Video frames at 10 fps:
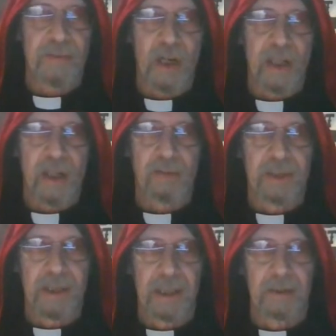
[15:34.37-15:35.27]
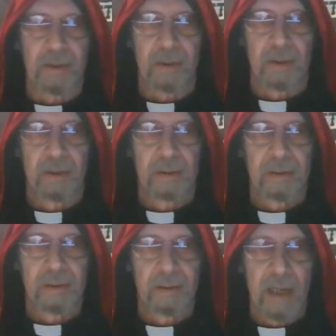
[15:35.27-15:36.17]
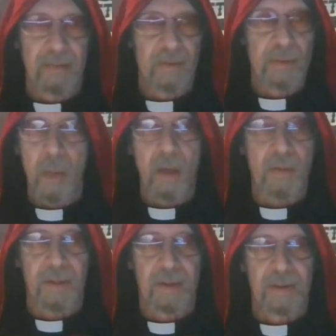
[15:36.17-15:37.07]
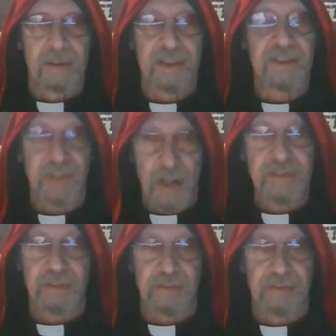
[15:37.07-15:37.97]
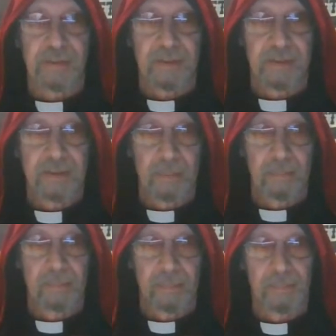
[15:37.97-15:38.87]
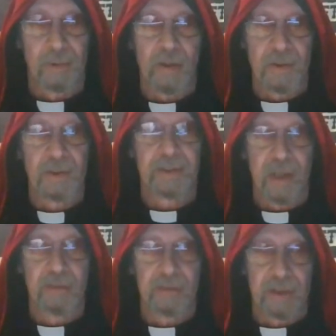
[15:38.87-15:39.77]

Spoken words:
for our coven here every month. Extensive Brotherhood coven